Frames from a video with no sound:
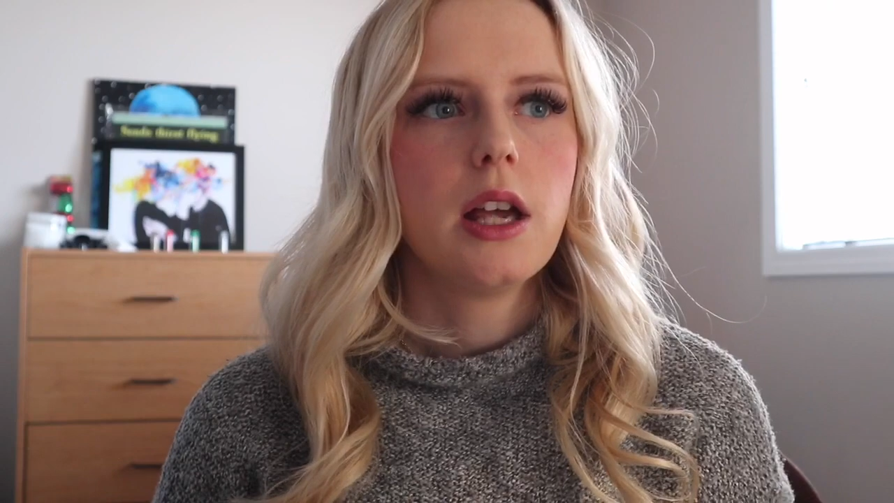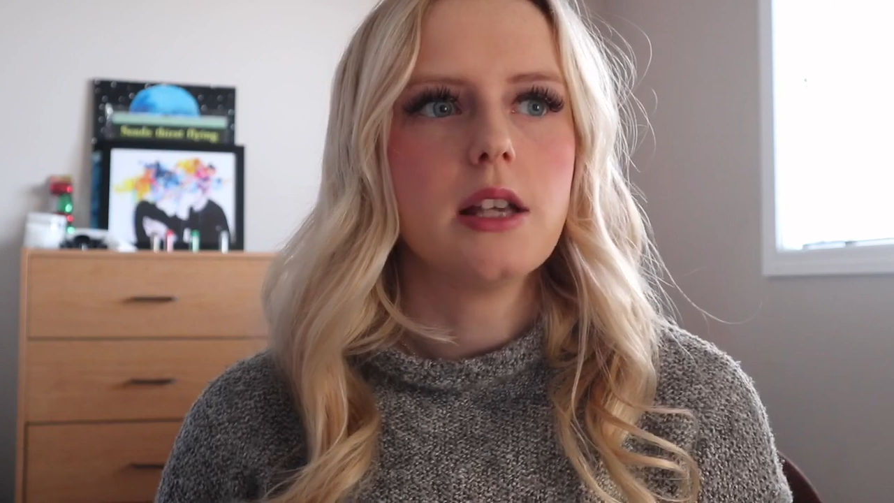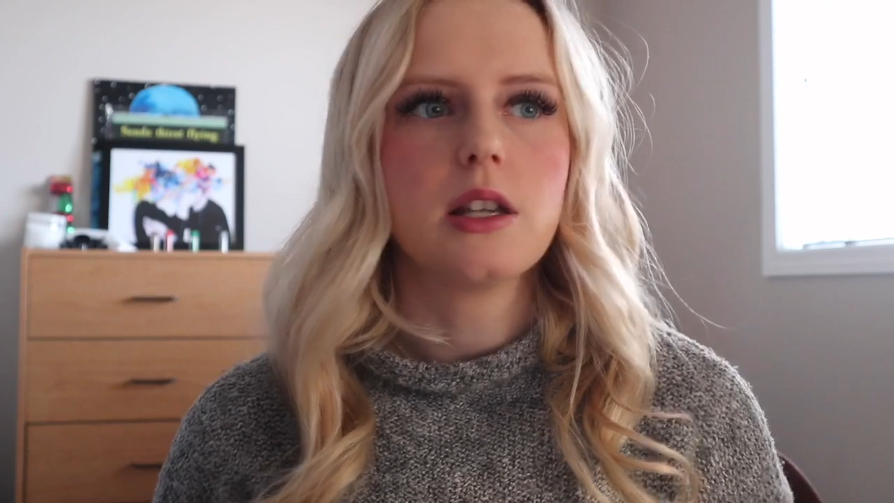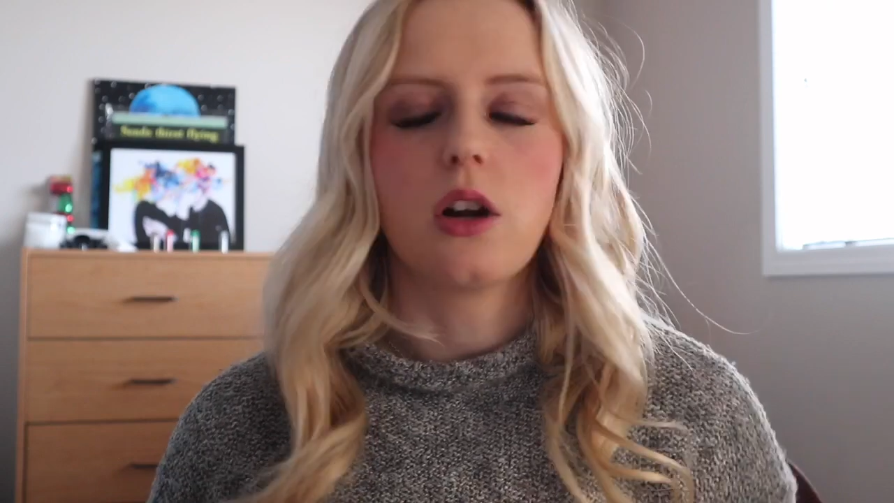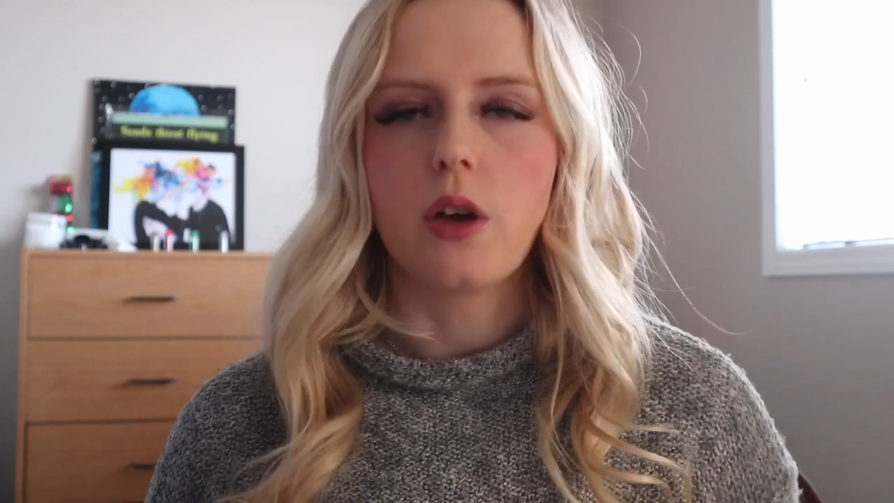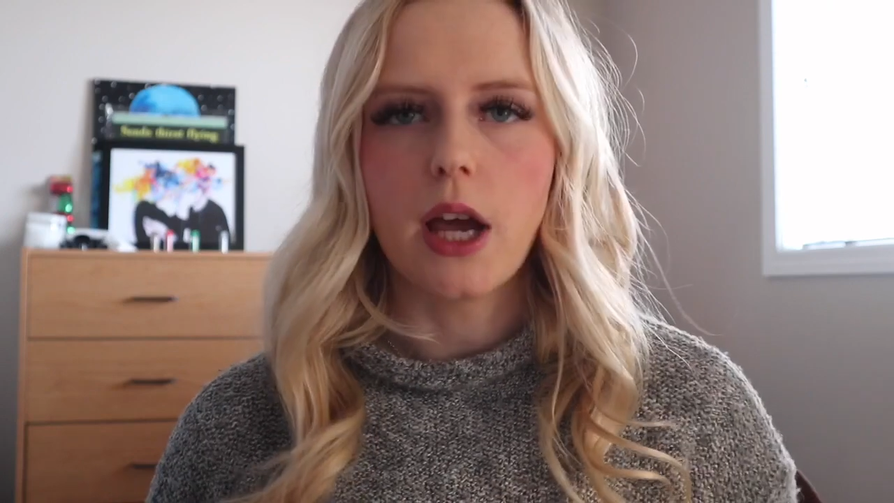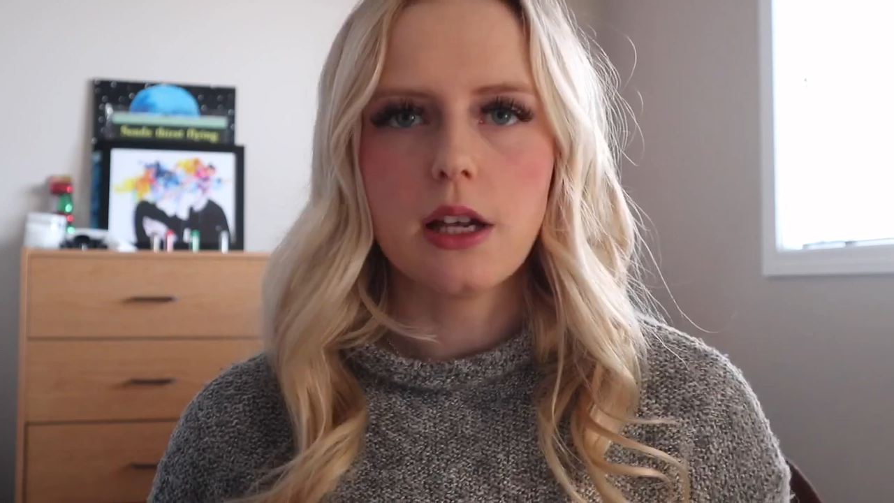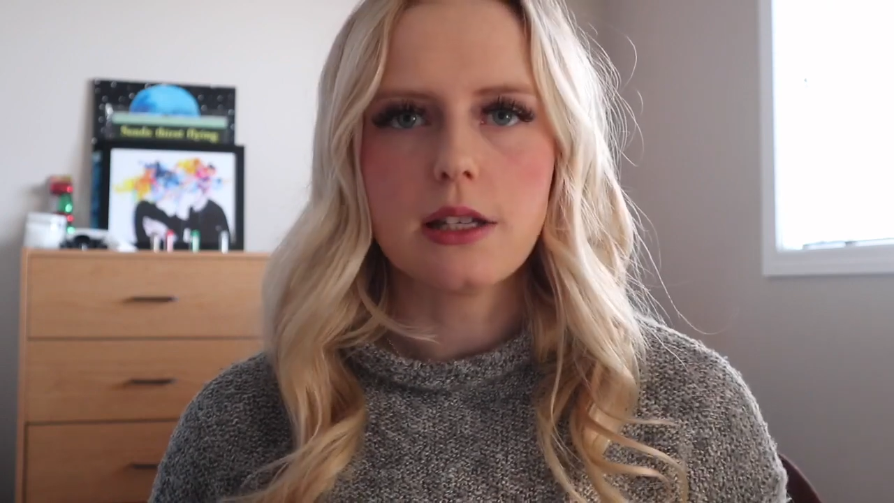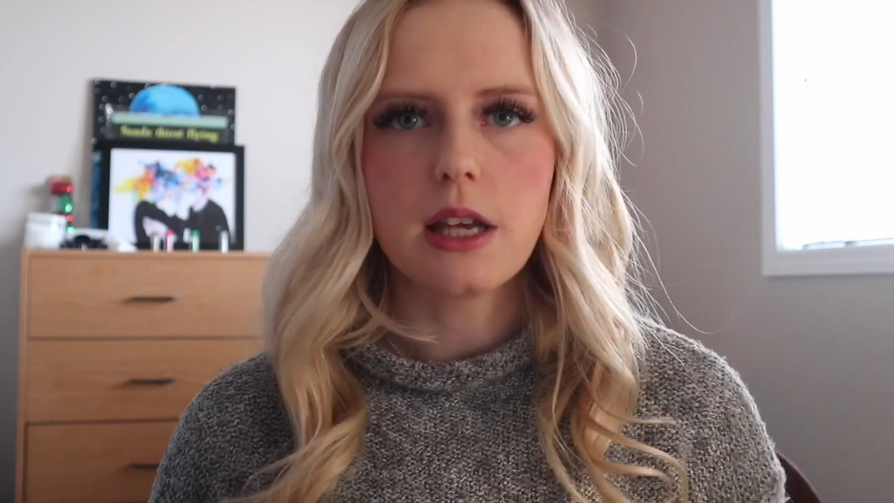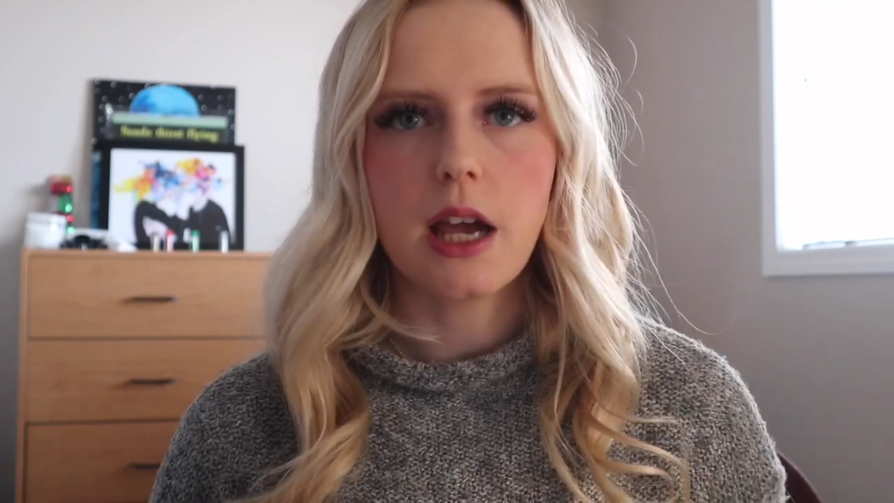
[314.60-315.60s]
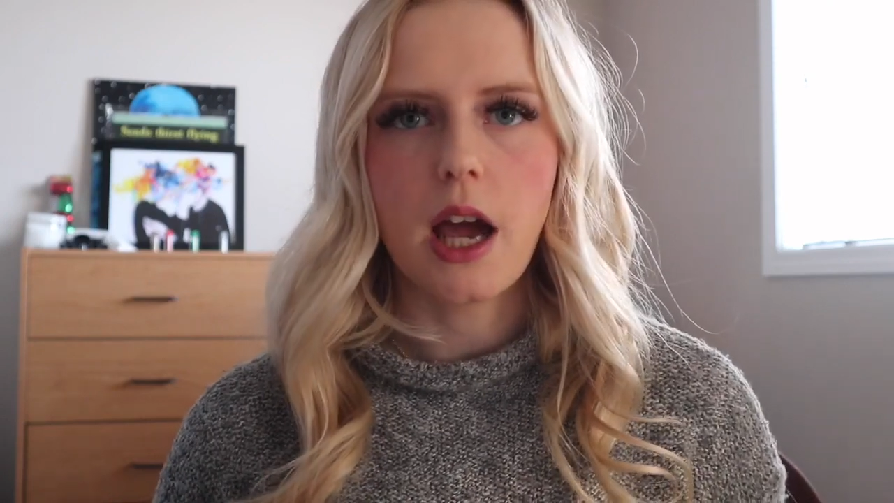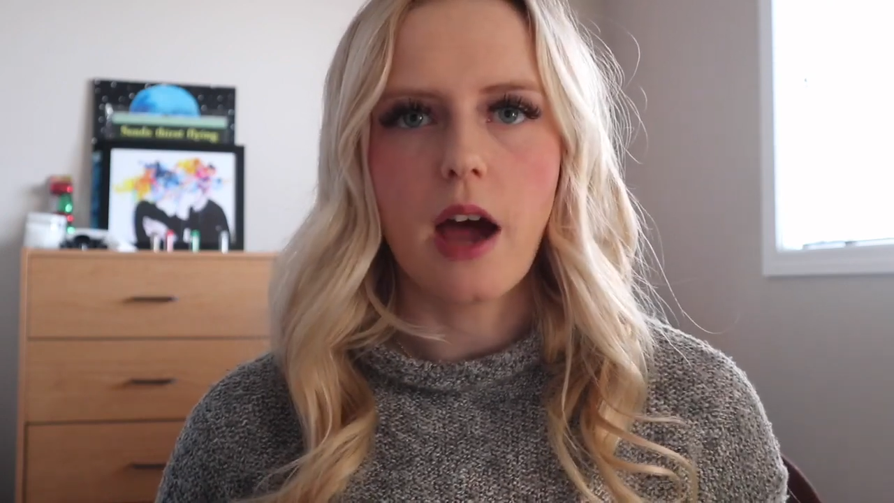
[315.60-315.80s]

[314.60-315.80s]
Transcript: is it okay to say I